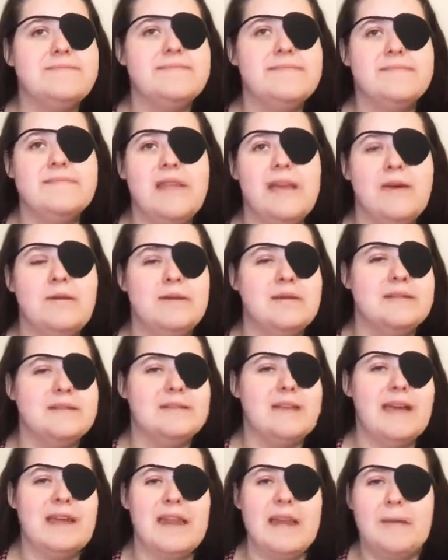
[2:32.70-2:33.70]
It was
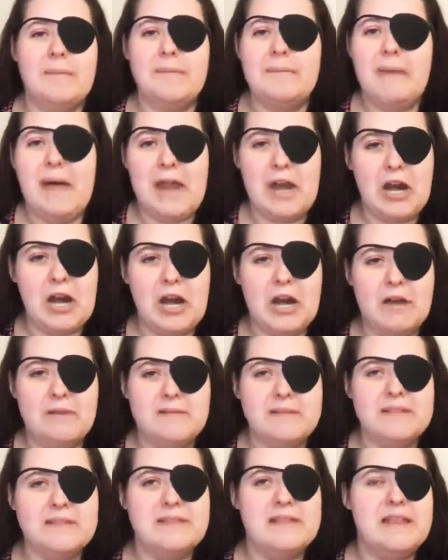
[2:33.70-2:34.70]
getting better. It
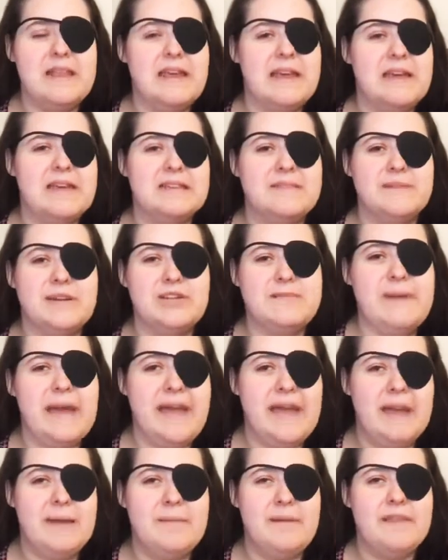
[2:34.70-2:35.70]
wasn't like as much
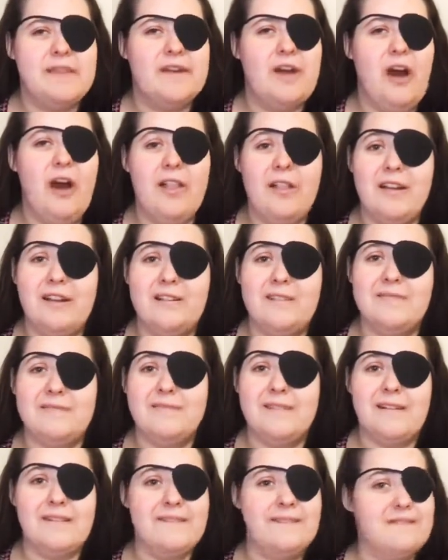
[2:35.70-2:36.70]
pain, but the color
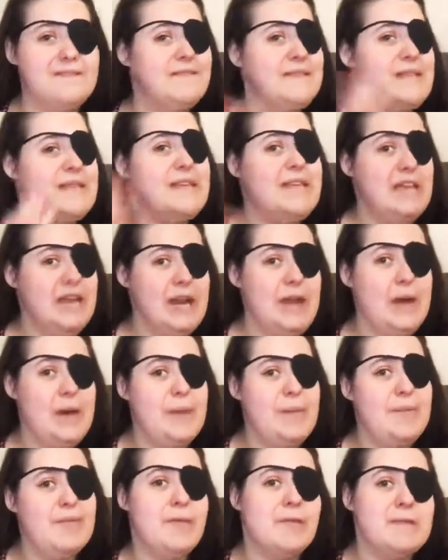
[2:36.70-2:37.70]
of,
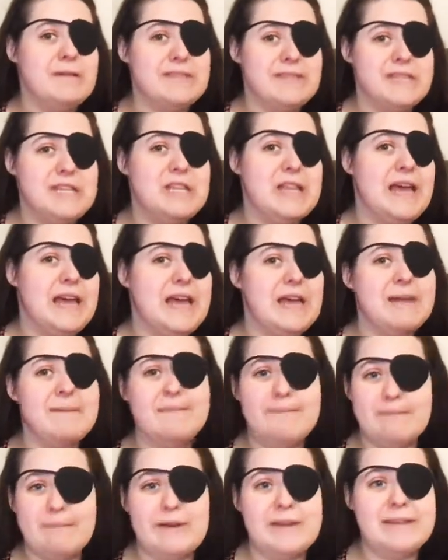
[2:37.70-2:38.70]
was still like
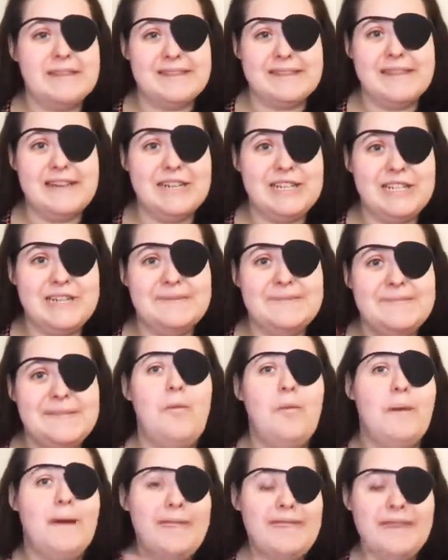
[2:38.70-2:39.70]
pretty sketchy.
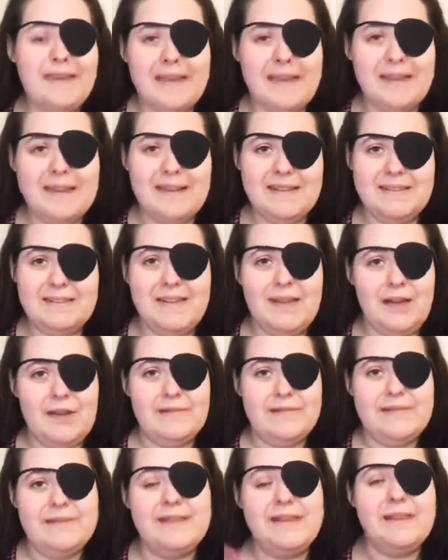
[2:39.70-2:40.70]
With the kidney
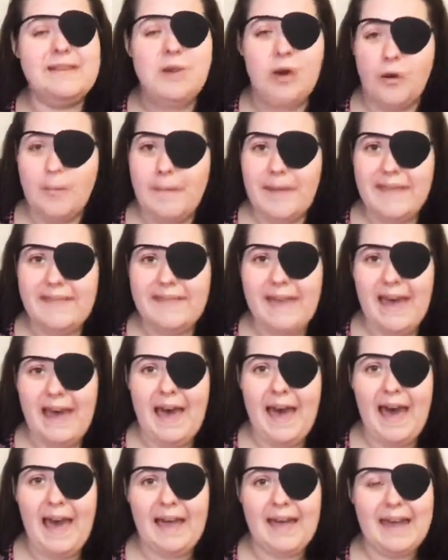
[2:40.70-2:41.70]
stones, they told me
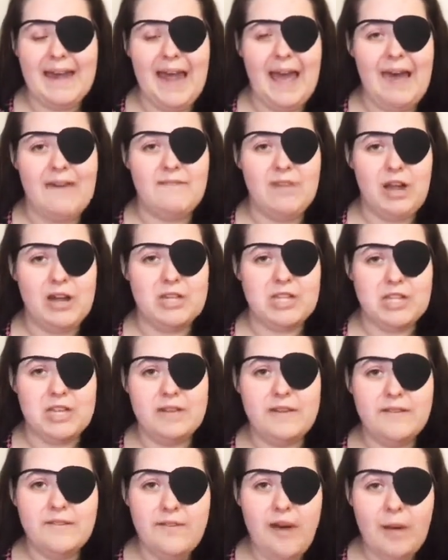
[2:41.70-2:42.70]
that I could have
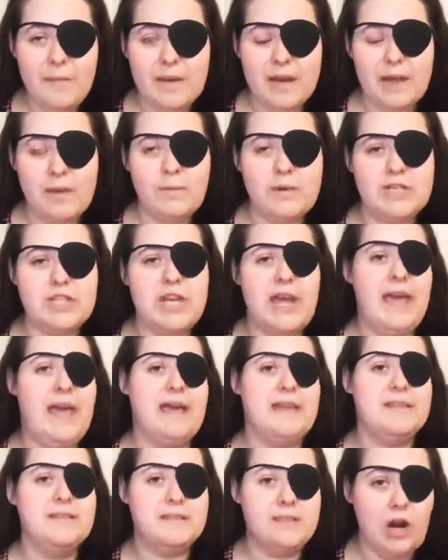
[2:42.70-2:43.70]
nausea and vomiting, which I
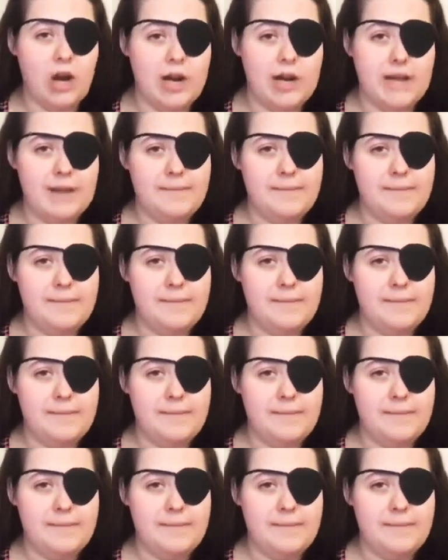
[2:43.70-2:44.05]
had started.